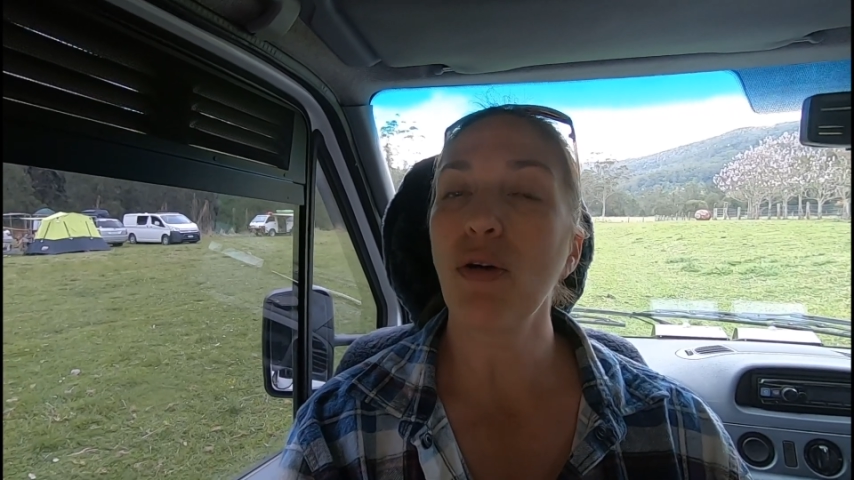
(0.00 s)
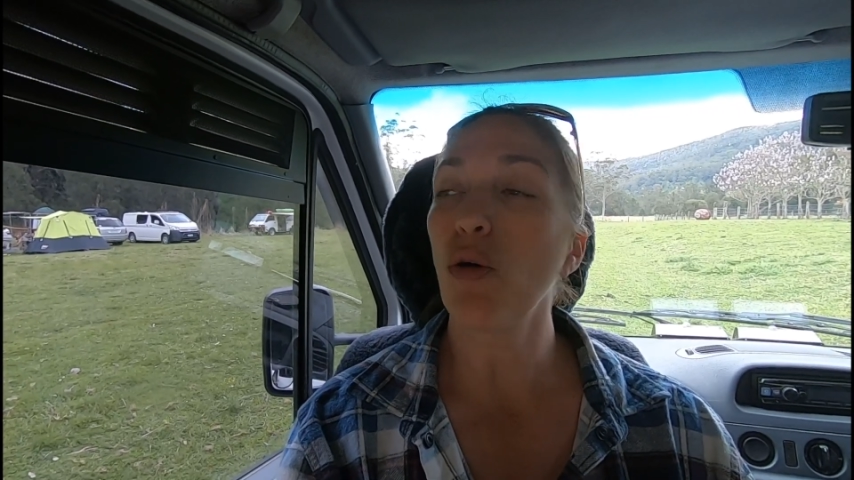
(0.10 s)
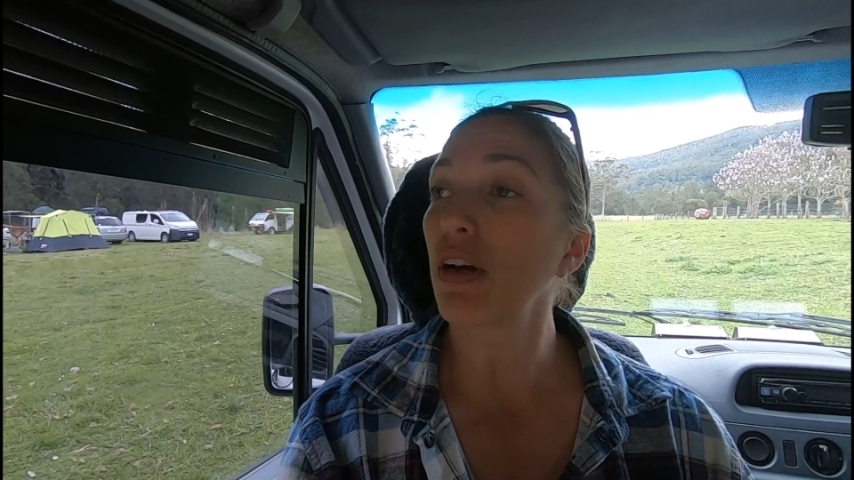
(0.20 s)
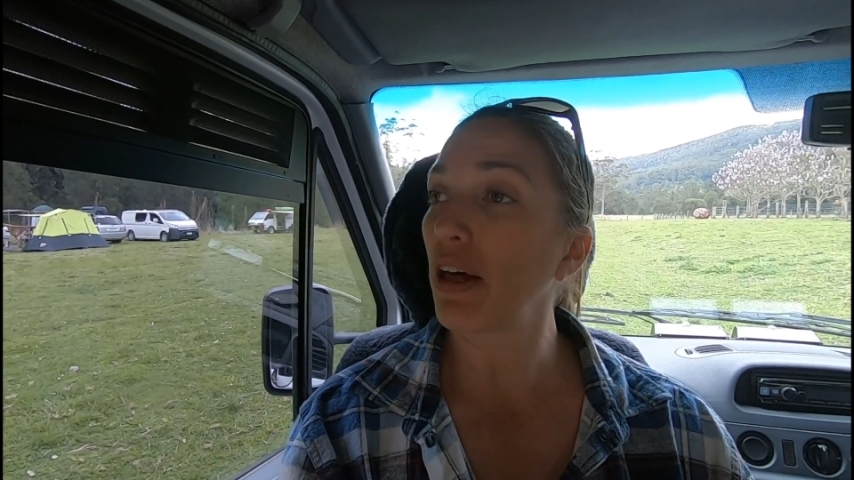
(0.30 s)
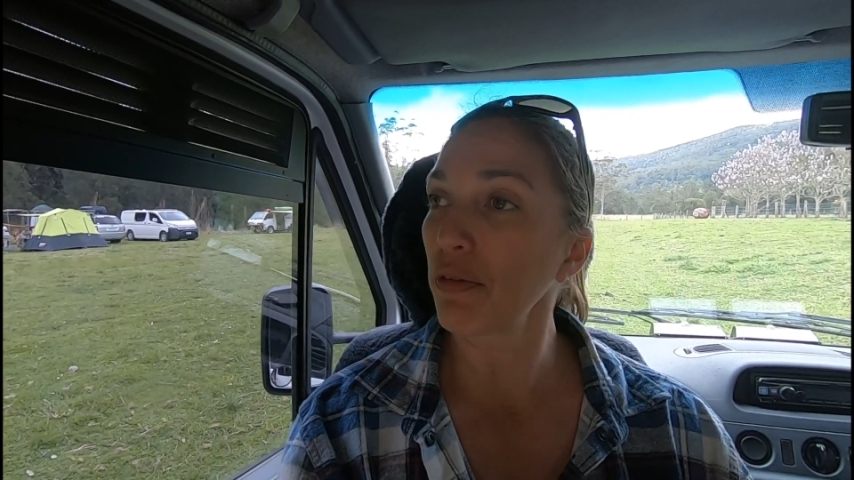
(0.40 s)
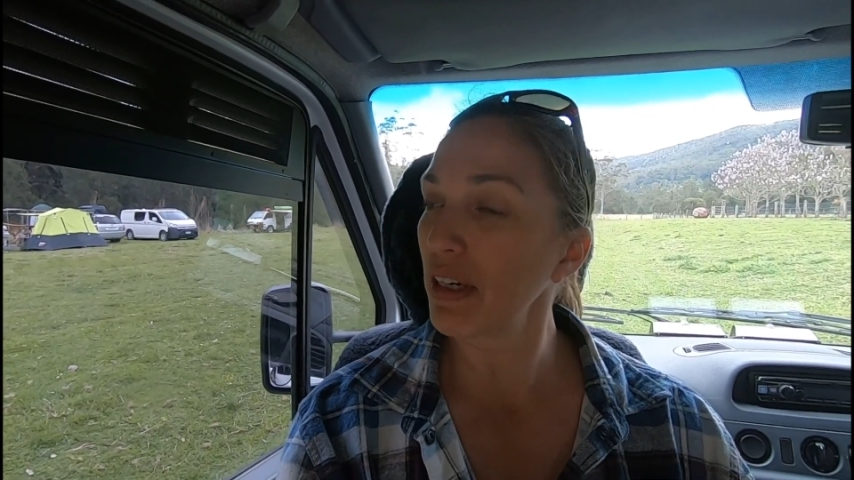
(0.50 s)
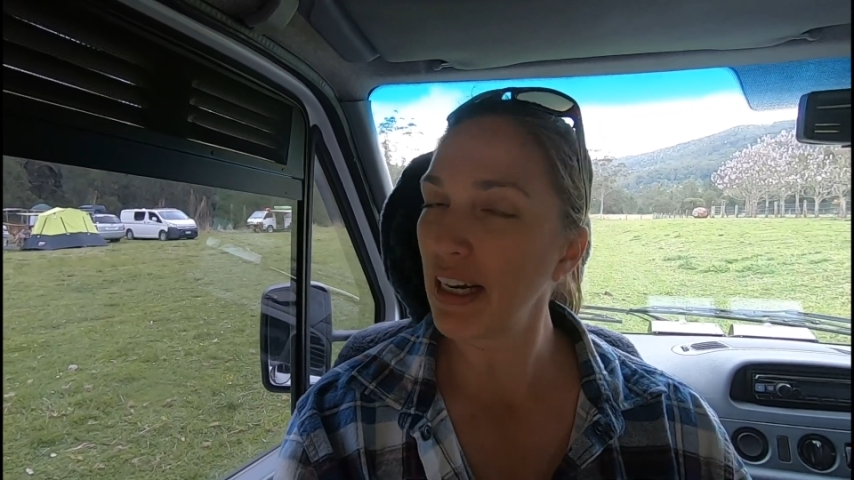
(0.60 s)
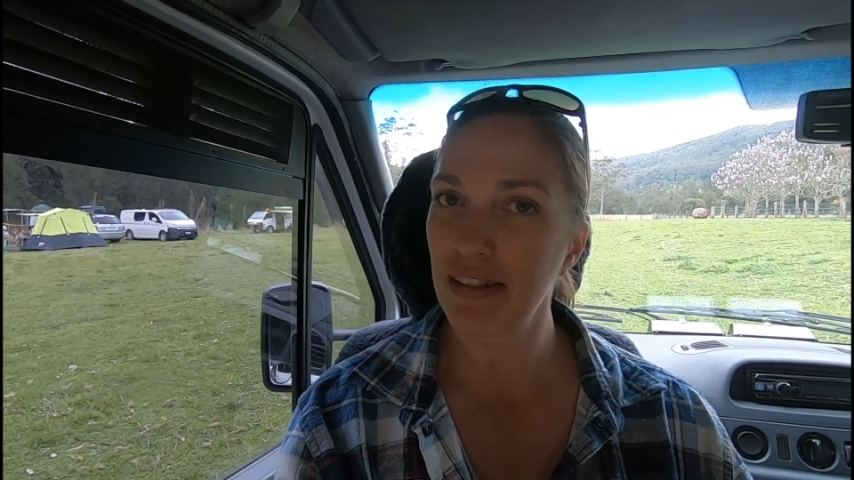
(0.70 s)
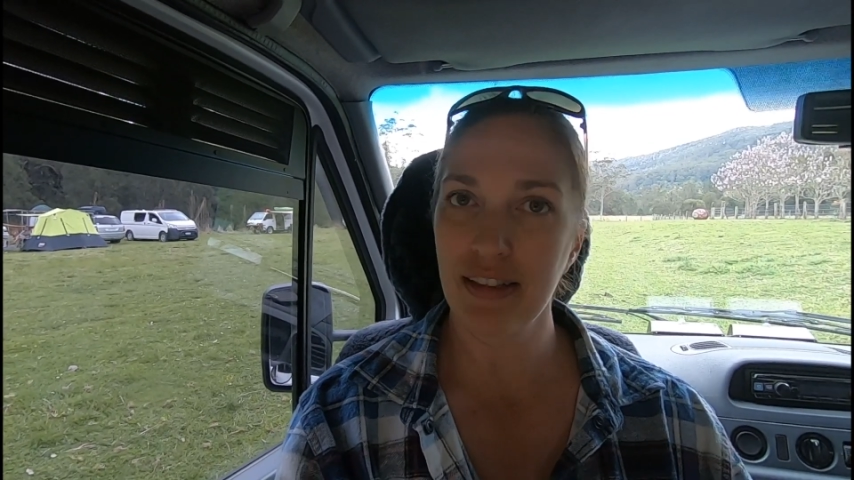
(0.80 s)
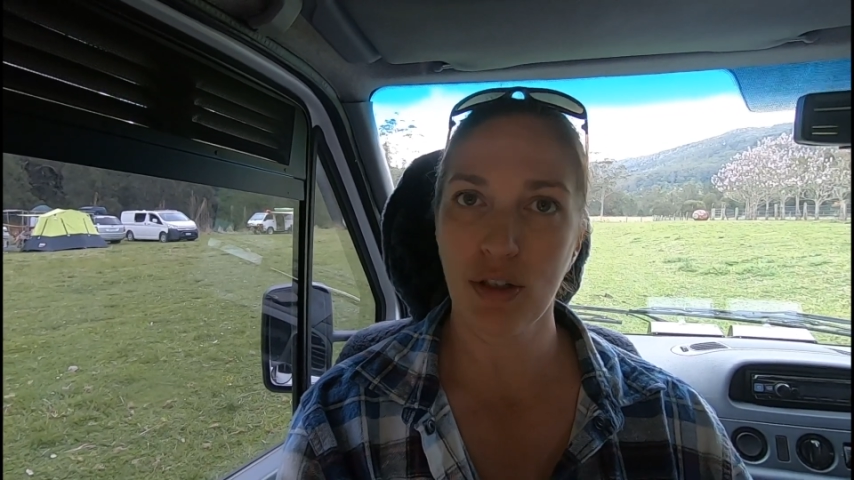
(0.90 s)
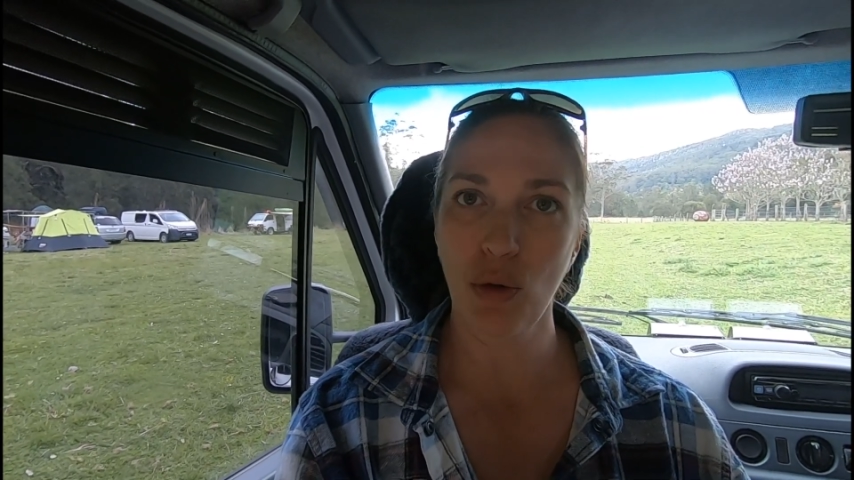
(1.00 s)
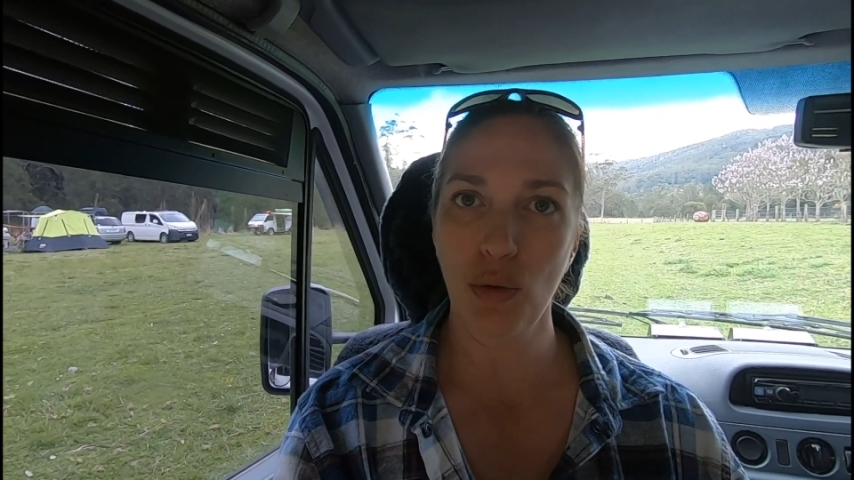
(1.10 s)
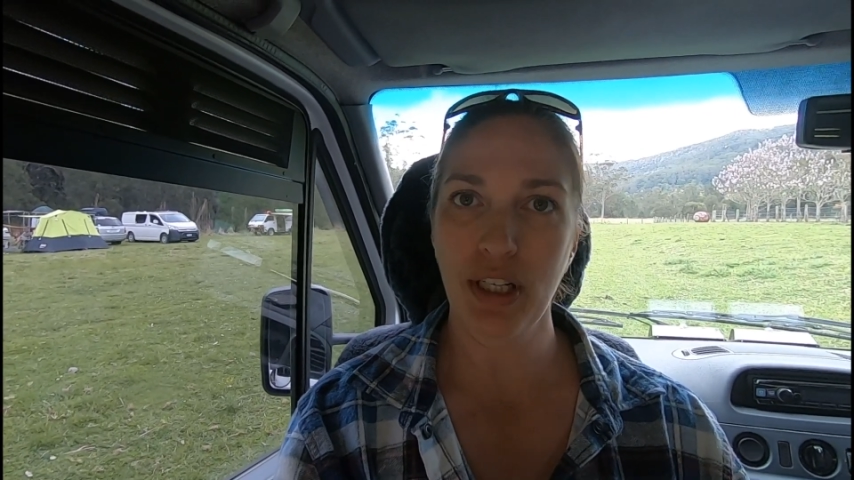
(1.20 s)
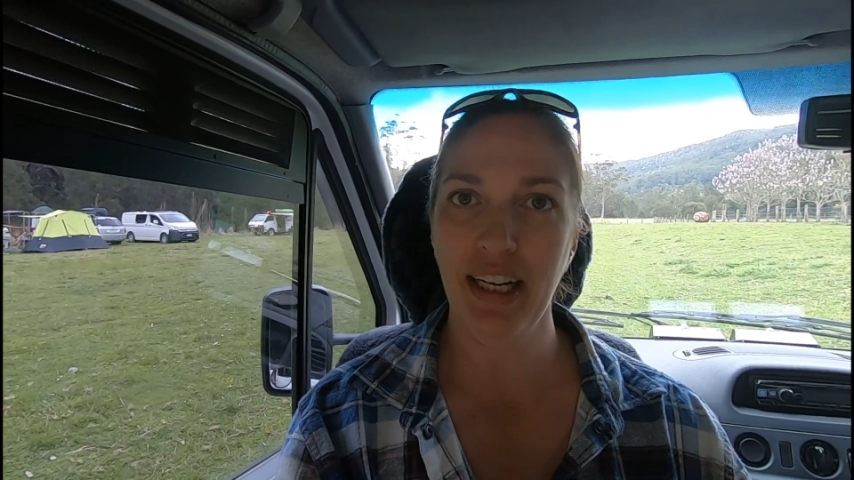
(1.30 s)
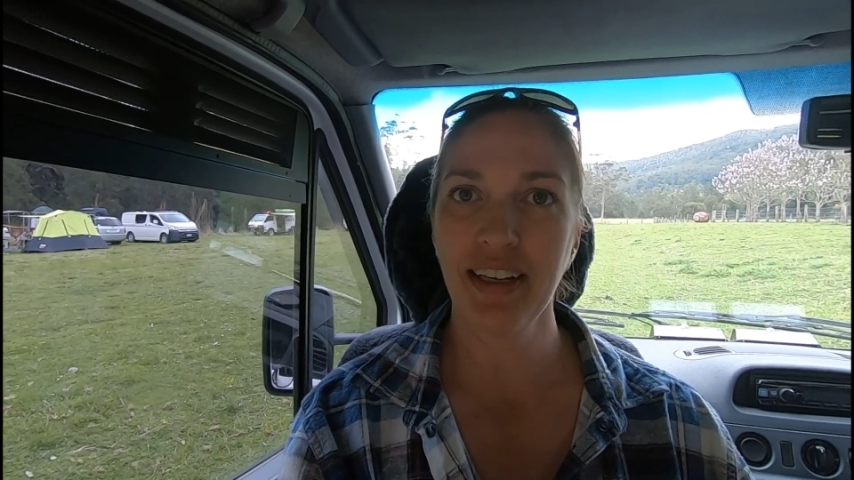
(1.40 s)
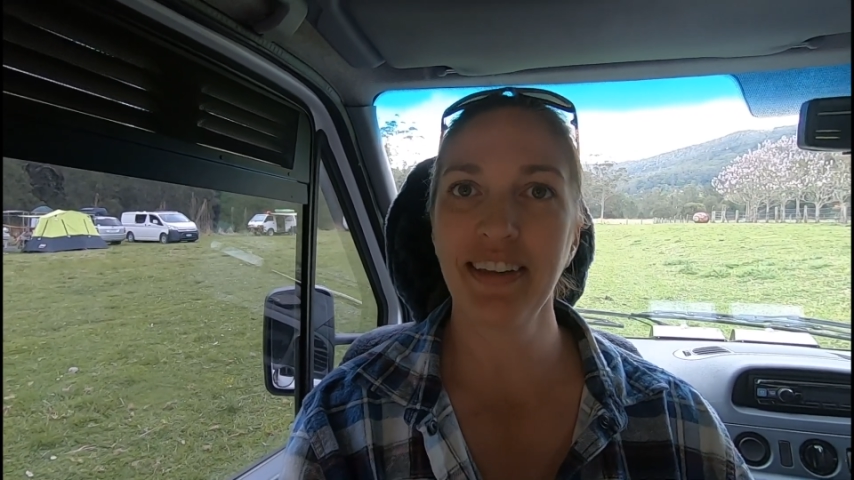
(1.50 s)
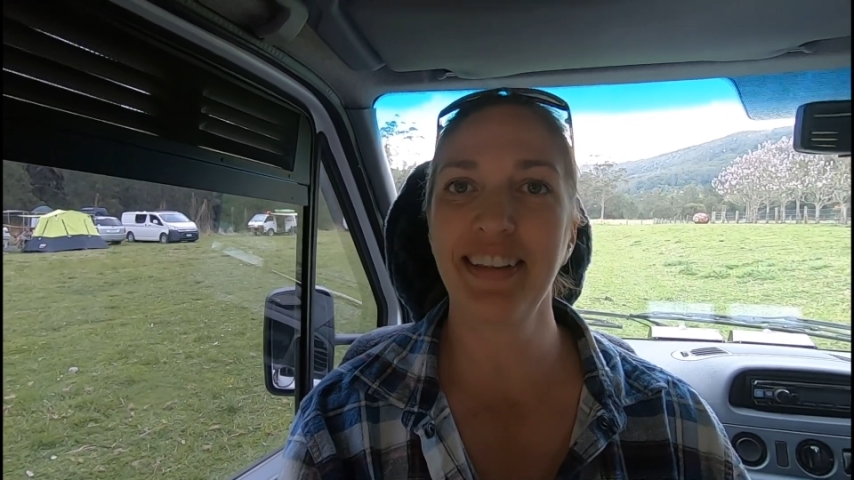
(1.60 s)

or gathering as it's called here.